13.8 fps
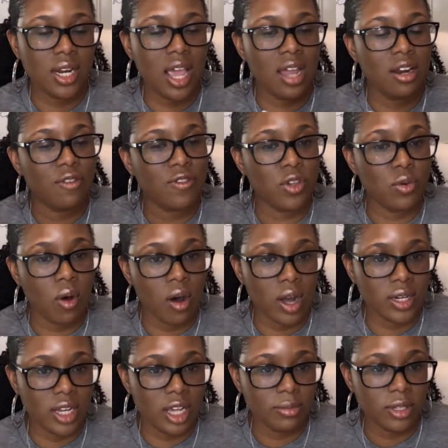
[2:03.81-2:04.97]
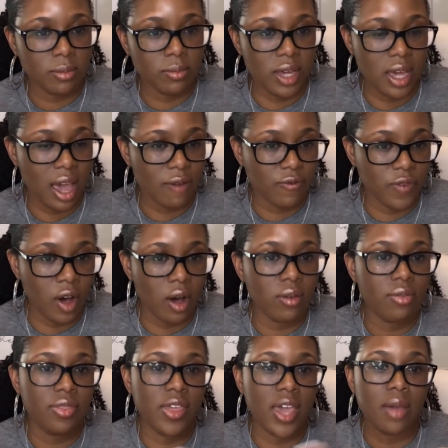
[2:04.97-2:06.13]
And if you are deemed to be at
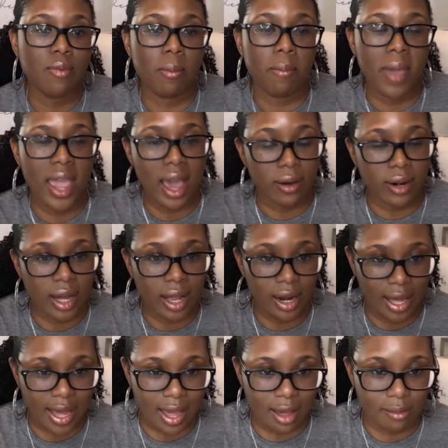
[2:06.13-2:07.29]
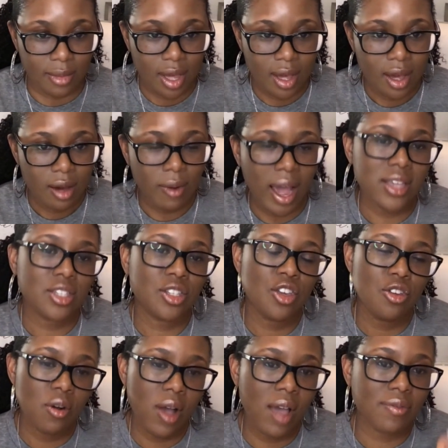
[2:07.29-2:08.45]
fault, they will pay out a claim, right? So you
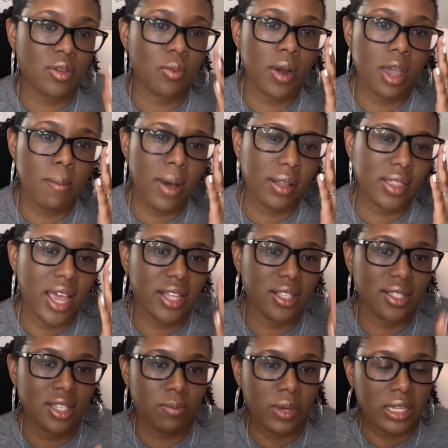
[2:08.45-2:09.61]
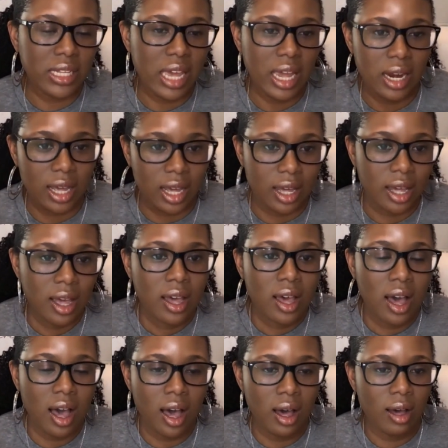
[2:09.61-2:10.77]
don't have to worry about that typically hitting
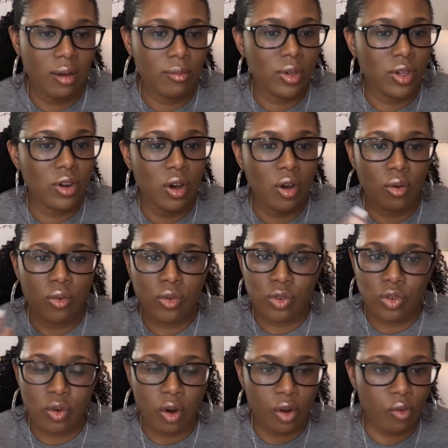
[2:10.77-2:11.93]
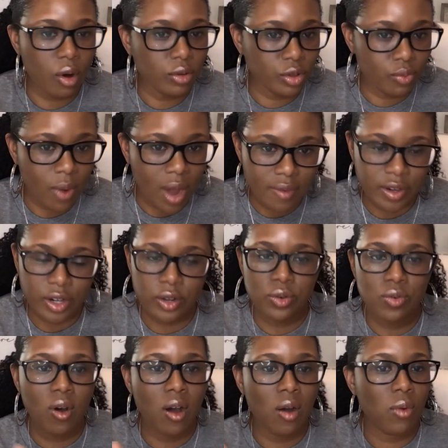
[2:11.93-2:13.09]
your gross revenue
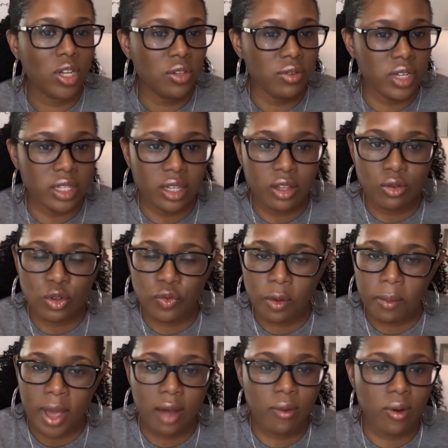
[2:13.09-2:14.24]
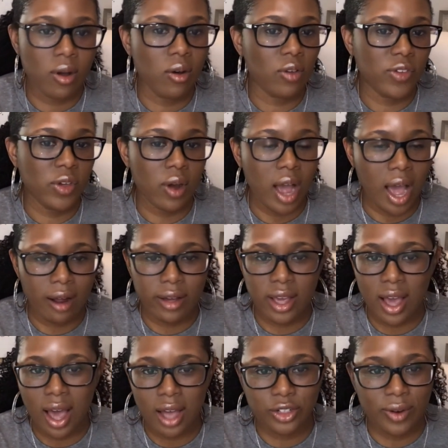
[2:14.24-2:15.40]
or what you need to use for payroll if you're hiring
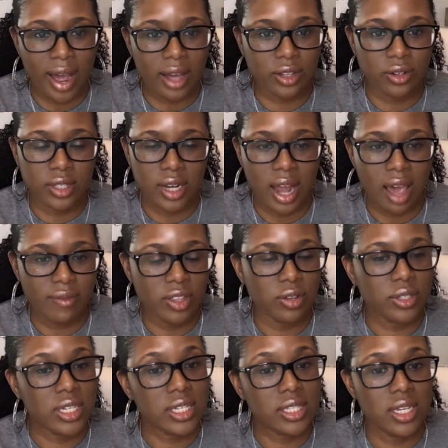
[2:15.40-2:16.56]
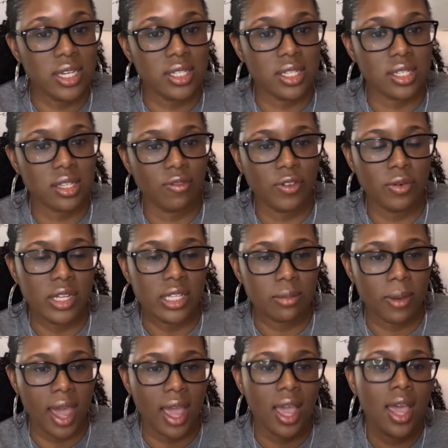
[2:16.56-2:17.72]
contractors and have other TCs and stuff you need to
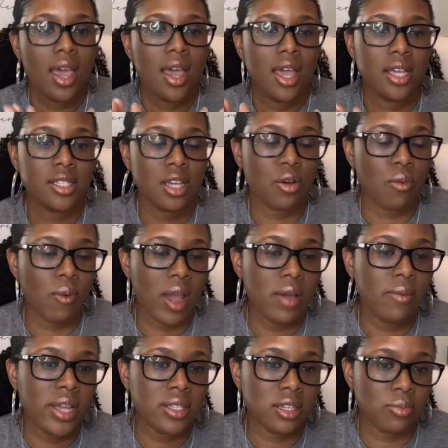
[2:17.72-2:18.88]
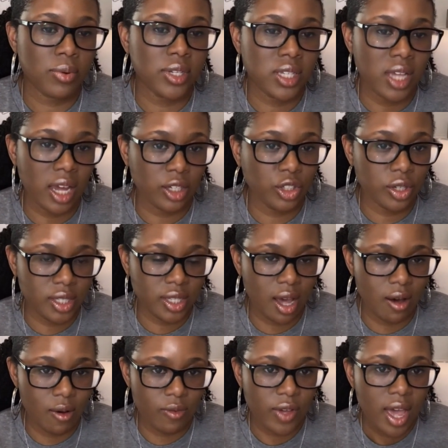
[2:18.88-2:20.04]
pay. It's a great way to protect
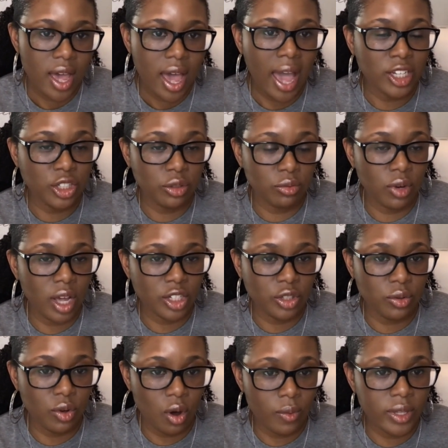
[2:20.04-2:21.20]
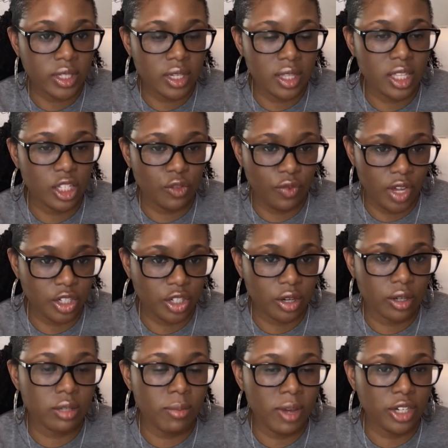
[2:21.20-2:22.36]
yourself as you go into this venture
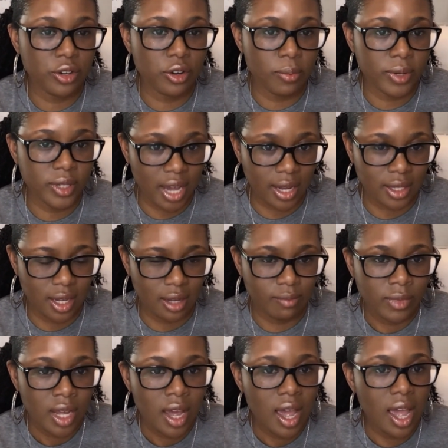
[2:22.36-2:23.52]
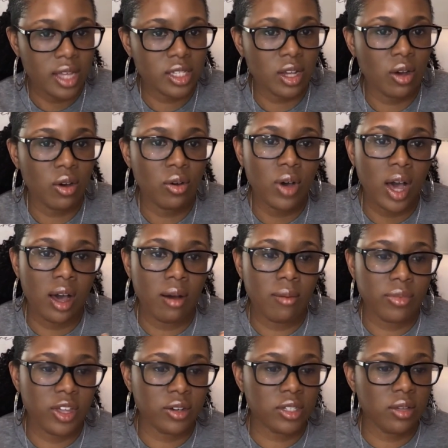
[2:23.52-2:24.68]
to make sure you're protected. And so
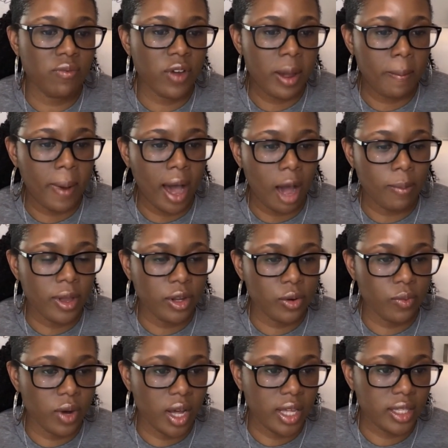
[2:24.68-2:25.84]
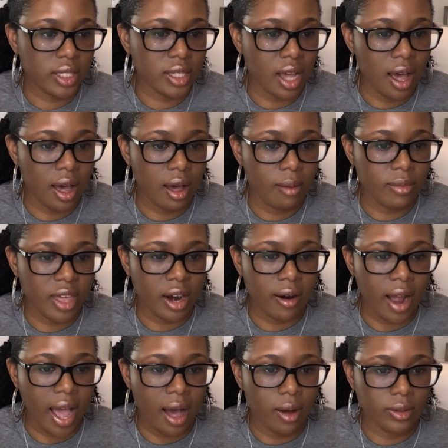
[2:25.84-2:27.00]
there's some very popular ones that are
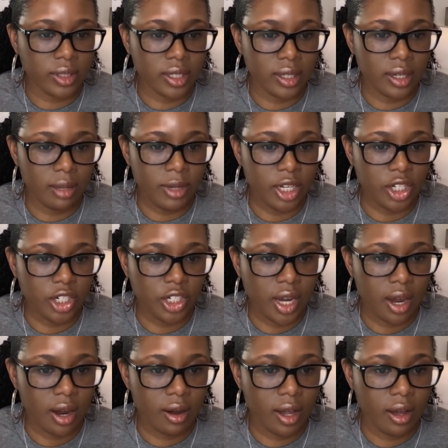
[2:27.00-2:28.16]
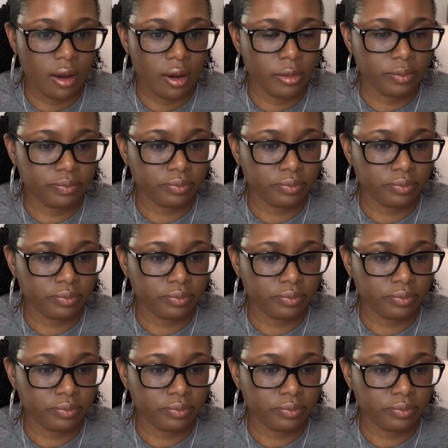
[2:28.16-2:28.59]
out. Let me share here.